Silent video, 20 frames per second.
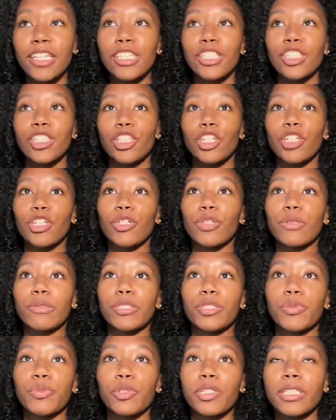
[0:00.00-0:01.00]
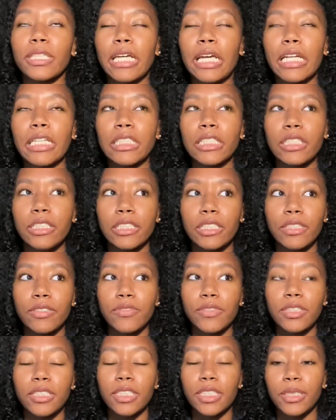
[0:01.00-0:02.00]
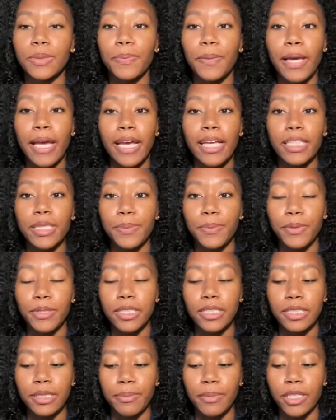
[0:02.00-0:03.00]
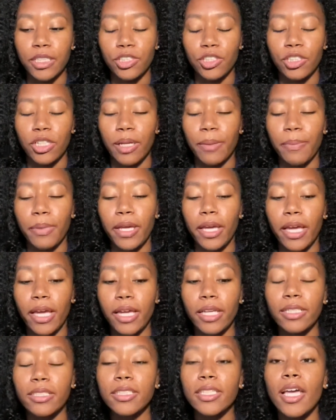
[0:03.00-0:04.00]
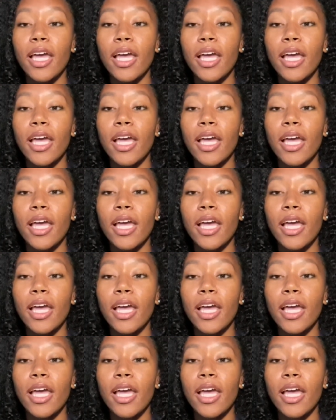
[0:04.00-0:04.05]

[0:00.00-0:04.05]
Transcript: So toward the end of this past spring semester that passed,